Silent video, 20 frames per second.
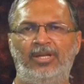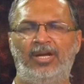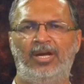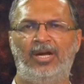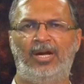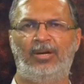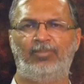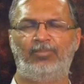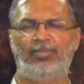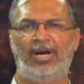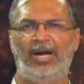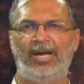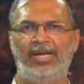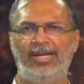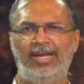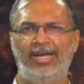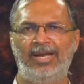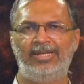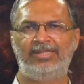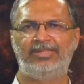
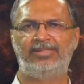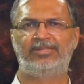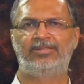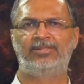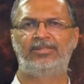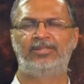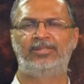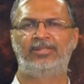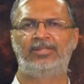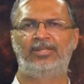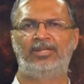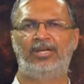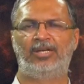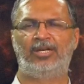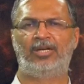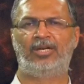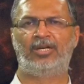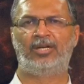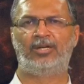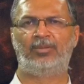highlight
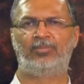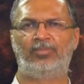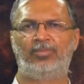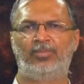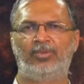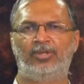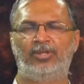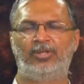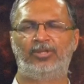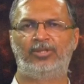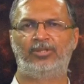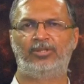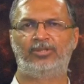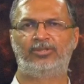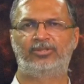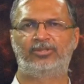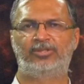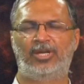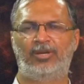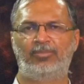
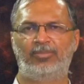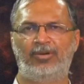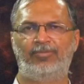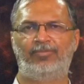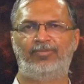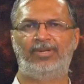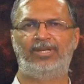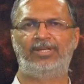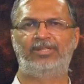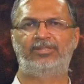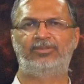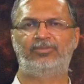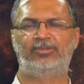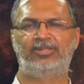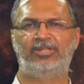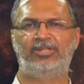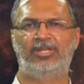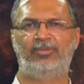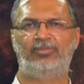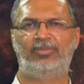some efforts
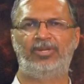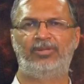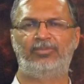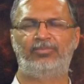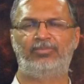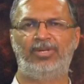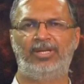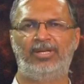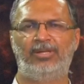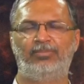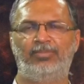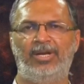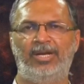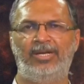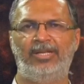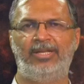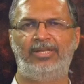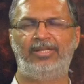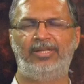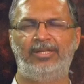which are being
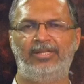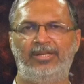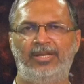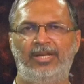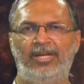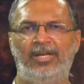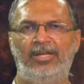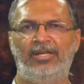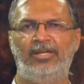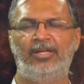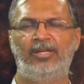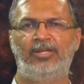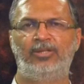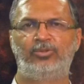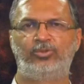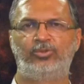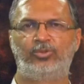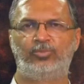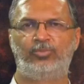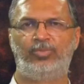made in India
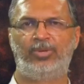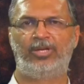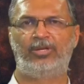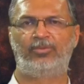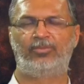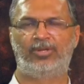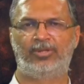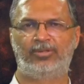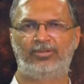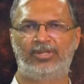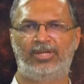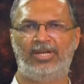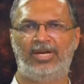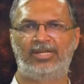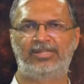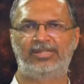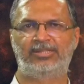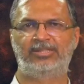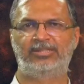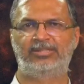to build one of the
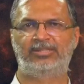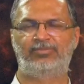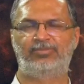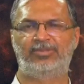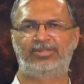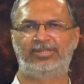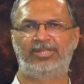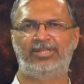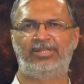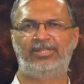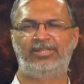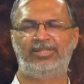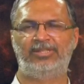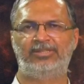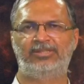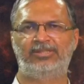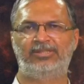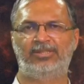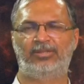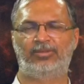largest
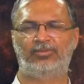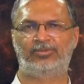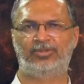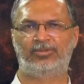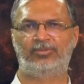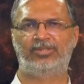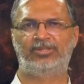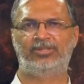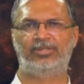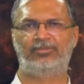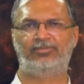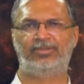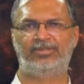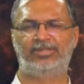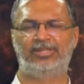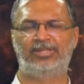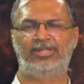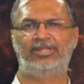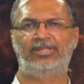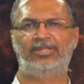facilities, observational
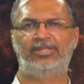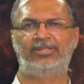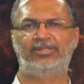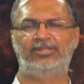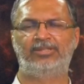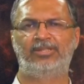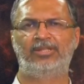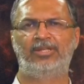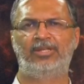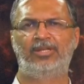facilities